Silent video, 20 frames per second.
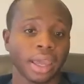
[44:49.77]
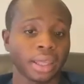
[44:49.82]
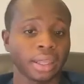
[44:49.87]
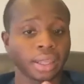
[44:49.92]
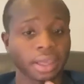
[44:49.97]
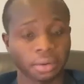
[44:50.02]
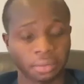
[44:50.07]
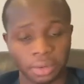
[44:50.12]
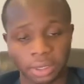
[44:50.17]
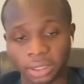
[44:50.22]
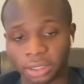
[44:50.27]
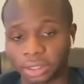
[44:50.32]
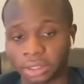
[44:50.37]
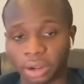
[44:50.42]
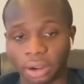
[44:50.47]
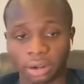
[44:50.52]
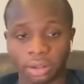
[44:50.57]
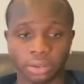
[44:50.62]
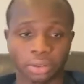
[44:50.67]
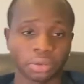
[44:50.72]
and then we can
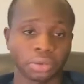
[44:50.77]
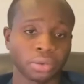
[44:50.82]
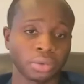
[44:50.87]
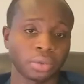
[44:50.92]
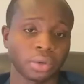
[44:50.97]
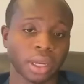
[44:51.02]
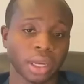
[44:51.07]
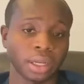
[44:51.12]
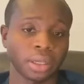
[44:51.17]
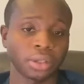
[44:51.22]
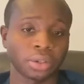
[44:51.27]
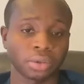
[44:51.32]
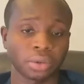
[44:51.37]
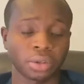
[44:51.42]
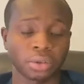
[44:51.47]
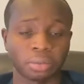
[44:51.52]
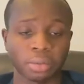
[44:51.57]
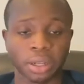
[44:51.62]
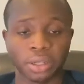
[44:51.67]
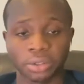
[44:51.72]
talk through any
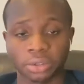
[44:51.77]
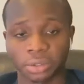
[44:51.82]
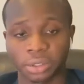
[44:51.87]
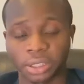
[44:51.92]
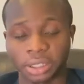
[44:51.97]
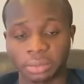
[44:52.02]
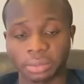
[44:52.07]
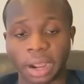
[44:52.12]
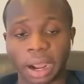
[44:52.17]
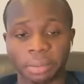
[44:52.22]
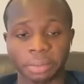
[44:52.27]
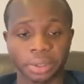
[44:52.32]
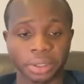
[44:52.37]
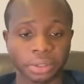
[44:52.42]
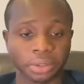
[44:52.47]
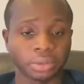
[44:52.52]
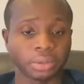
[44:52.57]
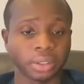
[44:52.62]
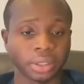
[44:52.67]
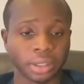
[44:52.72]
sort of mentorship
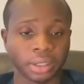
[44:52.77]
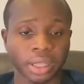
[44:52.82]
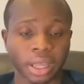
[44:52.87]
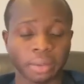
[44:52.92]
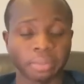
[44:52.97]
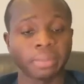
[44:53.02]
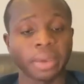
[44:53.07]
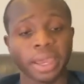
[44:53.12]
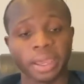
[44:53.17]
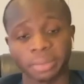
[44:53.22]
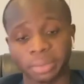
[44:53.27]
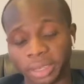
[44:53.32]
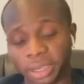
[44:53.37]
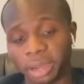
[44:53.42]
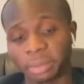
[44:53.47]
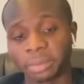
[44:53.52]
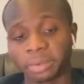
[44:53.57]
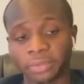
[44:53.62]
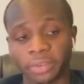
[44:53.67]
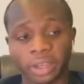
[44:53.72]
opportunities that may
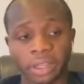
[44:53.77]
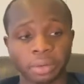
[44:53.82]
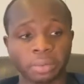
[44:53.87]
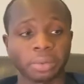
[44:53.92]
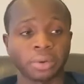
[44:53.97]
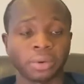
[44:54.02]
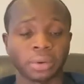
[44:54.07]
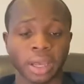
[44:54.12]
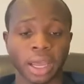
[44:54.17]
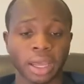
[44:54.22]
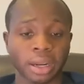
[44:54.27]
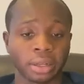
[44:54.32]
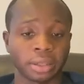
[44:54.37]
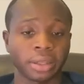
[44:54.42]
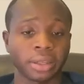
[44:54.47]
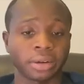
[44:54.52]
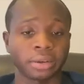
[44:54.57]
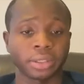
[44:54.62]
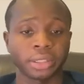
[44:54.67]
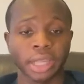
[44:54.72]
become available at a
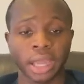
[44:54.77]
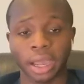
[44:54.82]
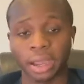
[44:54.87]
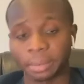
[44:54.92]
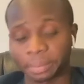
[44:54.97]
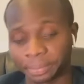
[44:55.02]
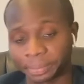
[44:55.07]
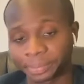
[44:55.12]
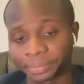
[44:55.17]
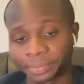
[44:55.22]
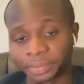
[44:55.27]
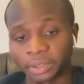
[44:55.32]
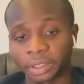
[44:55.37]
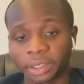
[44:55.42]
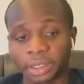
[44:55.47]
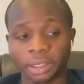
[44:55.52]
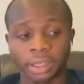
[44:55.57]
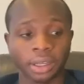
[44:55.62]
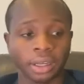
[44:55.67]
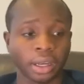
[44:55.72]
later time.
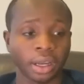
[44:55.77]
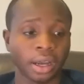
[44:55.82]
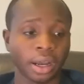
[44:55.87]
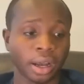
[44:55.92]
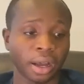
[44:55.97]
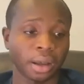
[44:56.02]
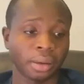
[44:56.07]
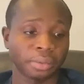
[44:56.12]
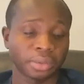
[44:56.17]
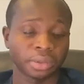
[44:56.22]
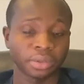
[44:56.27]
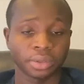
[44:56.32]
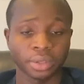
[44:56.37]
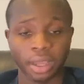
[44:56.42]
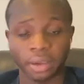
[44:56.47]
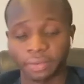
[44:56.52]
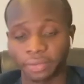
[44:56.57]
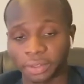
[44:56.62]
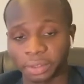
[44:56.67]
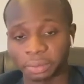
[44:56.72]
So
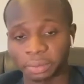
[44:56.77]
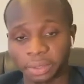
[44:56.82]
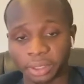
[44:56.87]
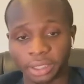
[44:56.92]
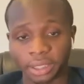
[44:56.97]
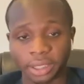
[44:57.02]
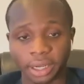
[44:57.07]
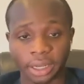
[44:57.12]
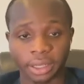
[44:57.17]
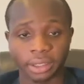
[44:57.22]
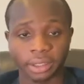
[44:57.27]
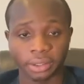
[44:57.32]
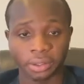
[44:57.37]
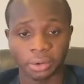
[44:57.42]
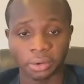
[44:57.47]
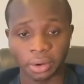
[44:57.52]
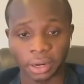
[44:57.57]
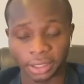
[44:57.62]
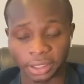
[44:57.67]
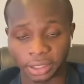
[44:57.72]
definitely appreciate
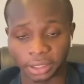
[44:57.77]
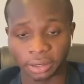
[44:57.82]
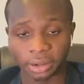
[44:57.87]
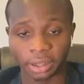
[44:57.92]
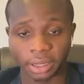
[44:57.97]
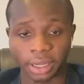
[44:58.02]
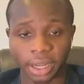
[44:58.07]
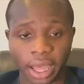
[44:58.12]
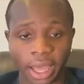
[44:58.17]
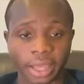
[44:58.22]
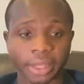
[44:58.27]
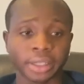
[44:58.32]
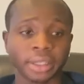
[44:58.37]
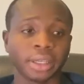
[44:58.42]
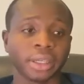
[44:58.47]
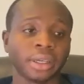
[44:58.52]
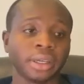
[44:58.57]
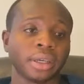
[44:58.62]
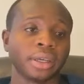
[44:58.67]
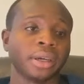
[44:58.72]
the question on
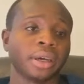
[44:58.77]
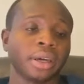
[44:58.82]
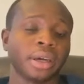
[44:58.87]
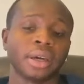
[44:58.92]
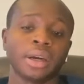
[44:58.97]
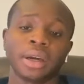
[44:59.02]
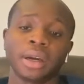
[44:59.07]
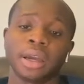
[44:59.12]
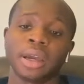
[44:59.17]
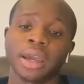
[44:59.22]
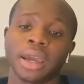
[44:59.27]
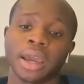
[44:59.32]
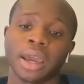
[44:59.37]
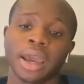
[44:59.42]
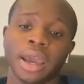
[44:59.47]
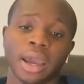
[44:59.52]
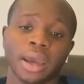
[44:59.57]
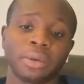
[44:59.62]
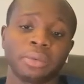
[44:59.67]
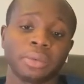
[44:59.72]
that.
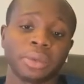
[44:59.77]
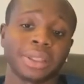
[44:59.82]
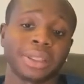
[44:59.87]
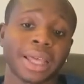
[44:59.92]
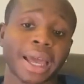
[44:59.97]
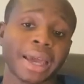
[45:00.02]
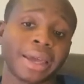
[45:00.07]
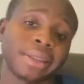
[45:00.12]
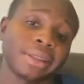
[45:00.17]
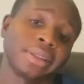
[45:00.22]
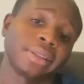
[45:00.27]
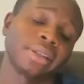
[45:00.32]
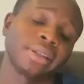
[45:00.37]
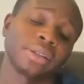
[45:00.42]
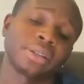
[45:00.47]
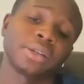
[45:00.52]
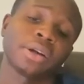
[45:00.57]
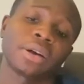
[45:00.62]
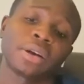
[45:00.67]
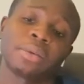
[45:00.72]
And with that,
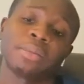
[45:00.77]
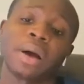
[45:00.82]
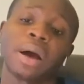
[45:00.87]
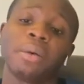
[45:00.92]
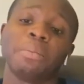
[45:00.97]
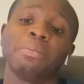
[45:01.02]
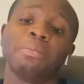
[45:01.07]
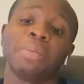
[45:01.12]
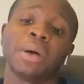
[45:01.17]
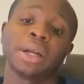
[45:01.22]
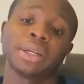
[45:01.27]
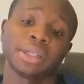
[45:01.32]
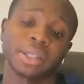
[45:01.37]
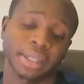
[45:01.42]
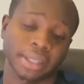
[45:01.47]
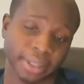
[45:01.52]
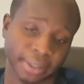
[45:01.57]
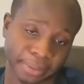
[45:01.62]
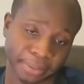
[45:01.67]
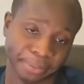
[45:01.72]
let's talk about
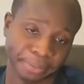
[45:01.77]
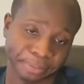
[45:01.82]
budgeting.